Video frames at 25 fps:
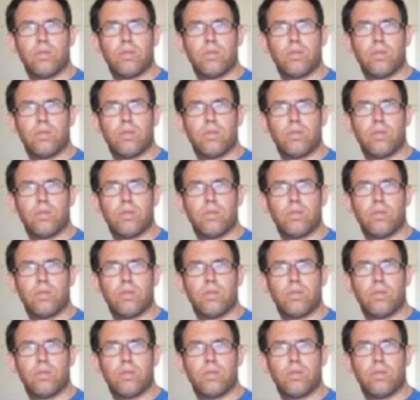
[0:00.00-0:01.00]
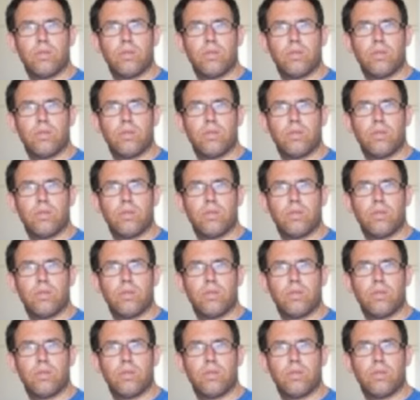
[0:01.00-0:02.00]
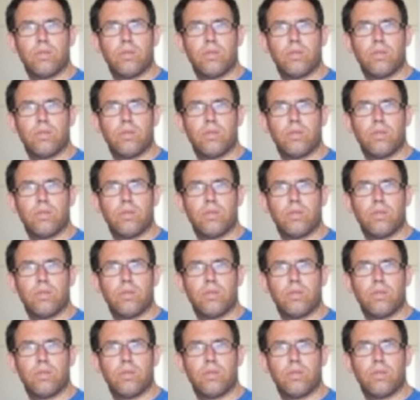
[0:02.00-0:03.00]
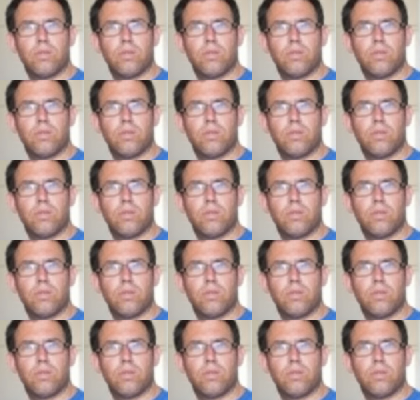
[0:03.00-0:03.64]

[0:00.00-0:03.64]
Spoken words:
This is a still picture; no speech is visible.